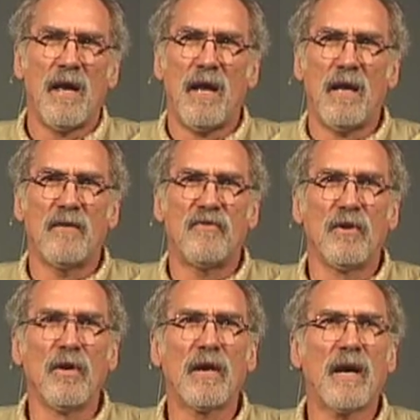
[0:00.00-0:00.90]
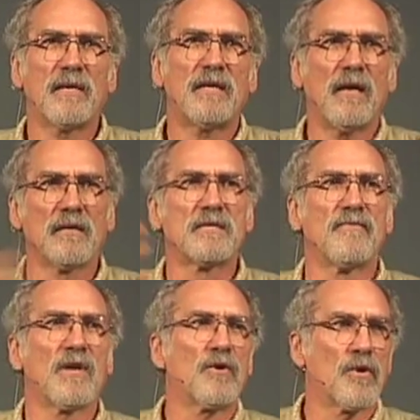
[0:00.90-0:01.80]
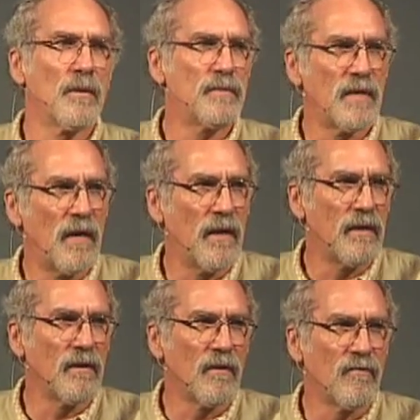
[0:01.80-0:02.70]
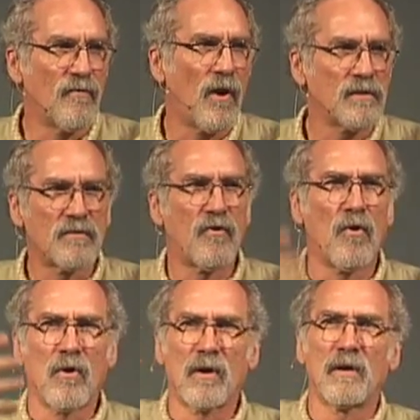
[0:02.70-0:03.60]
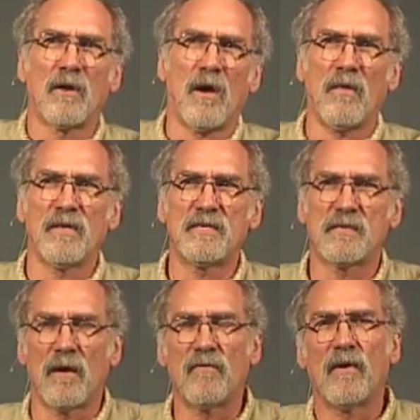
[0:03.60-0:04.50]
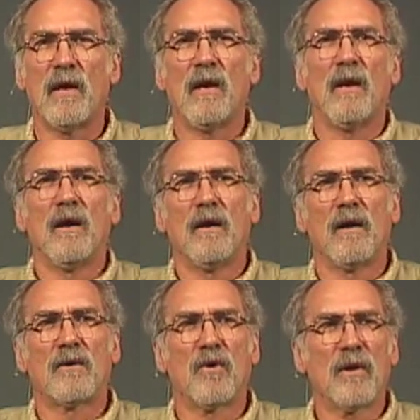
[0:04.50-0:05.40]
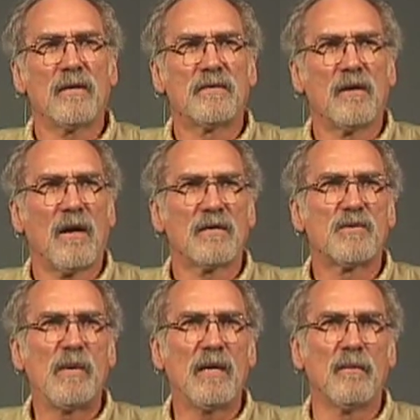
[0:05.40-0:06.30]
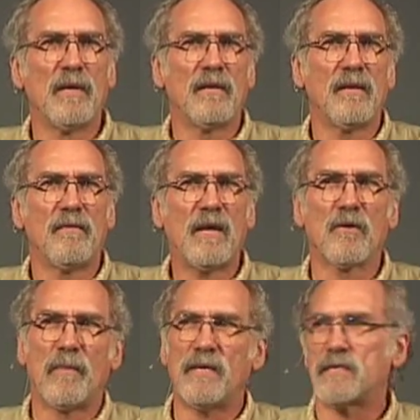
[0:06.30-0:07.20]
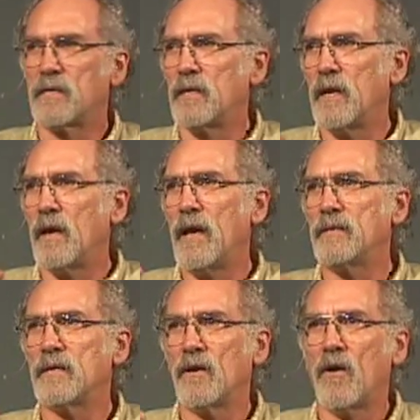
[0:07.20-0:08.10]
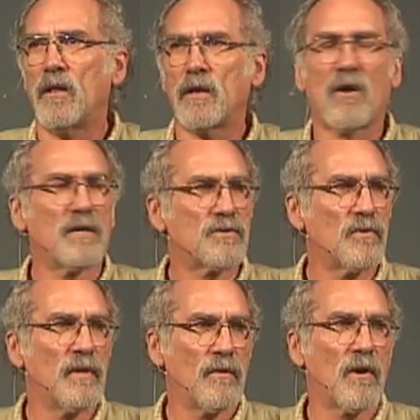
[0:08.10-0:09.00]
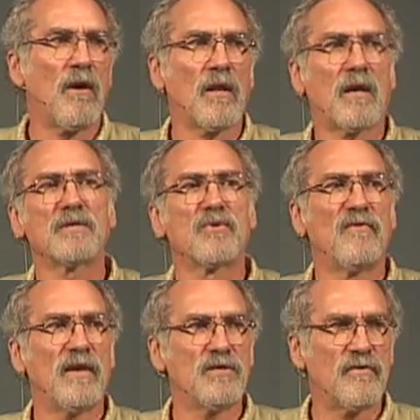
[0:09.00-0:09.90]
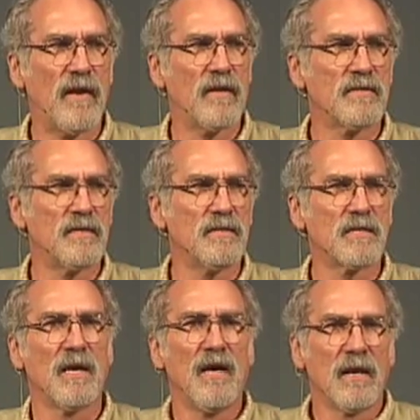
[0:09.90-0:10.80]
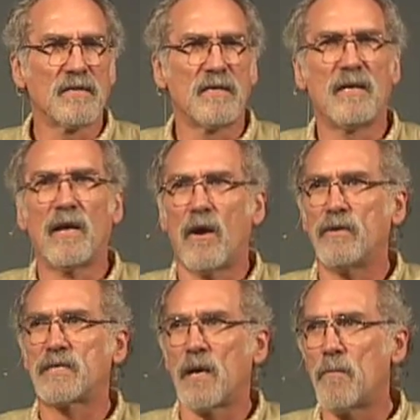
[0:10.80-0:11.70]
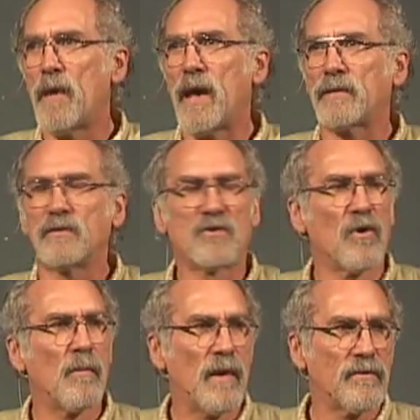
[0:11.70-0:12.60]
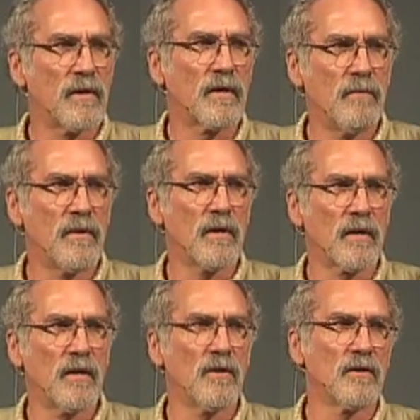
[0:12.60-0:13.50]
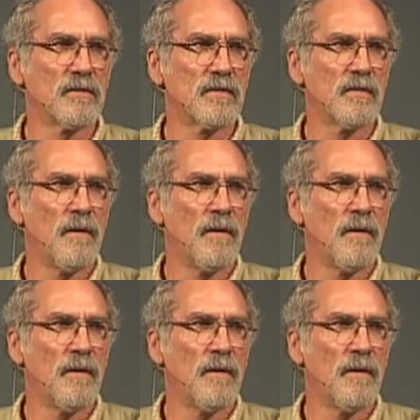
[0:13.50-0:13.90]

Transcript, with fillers: And if you look at Tales of the Crypt and uh, Vault of Horror and all this stuff, according to Art Spiegelman, they were basically anti Holocaust, they were Holocaust revenge fantasies, because the dead always come back to torment their, their killers.